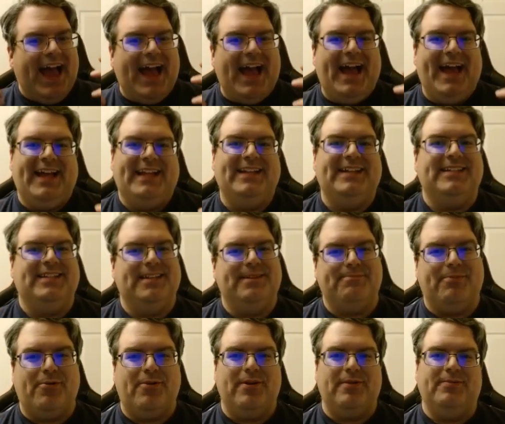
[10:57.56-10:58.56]
And is it
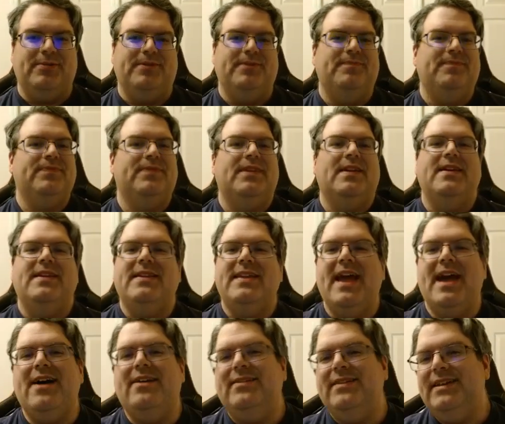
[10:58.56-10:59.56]
portable?
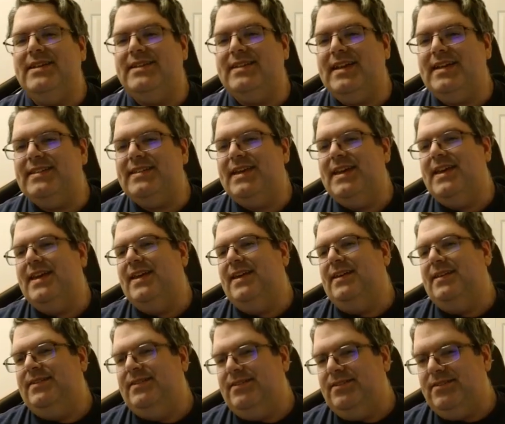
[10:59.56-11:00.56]
Now, it says
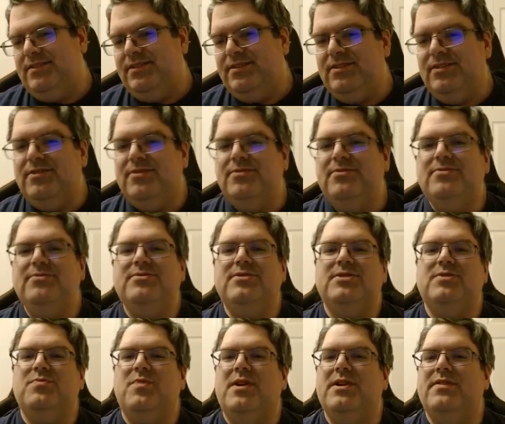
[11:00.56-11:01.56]

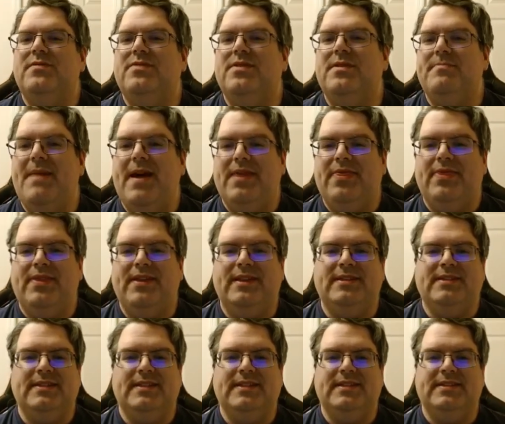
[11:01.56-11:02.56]
use one of the
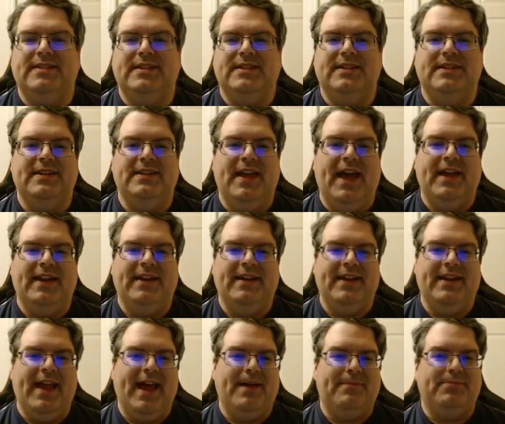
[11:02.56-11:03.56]
methods listed in Edit
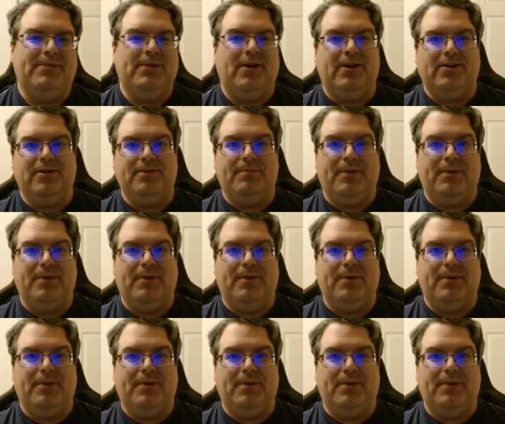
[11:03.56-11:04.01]
an AppLocker